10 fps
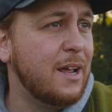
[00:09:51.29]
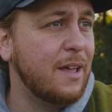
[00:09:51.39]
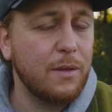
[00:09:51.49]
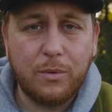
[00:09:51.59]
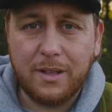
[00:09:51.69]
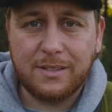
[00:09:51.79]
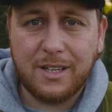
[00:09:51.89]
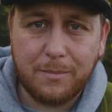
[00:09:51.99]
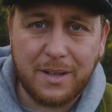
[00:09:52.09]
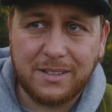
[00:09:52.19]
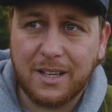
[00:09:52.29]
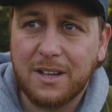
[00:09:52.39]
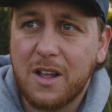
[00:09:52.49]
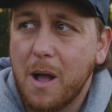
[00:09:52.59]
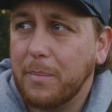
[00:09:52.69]
and then when I set up my
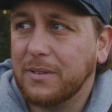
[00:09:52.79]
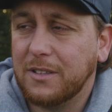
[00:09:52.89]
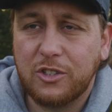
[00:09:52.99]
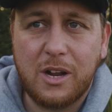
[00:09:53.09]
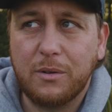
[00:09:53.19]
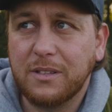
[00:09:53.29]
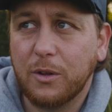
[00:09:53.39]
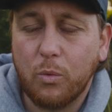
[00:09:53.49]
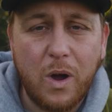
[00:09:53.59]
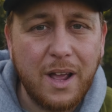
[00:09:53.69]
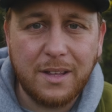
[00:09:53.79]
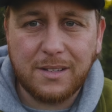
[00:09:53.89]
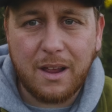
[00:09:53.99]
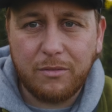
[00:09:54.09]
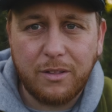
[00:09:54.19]
second composition, I was like, why is
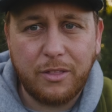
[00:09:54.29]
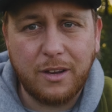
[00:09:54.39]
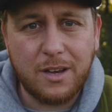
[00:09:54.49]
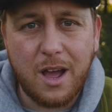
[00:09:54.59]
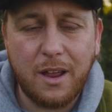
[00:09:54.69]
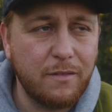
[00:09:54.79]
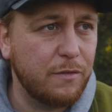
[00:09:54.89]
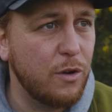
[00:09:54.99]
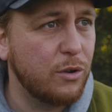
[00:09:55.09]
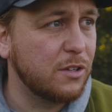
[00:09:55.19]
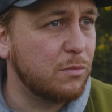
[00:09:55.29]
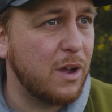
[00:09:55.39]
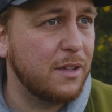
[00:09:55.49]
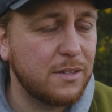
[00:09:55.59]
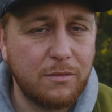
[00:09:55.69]
everything not in focus?
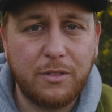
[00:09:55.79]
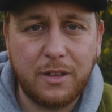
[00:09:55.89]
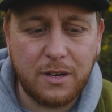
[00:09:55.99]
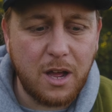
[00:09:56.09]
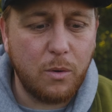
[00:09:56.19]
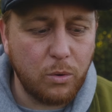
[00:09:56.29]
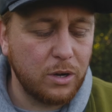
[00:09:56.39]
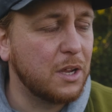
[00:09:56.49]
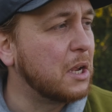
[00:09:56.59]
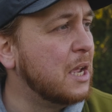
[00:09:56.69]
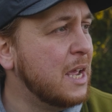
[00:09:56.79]
Why is everything not working?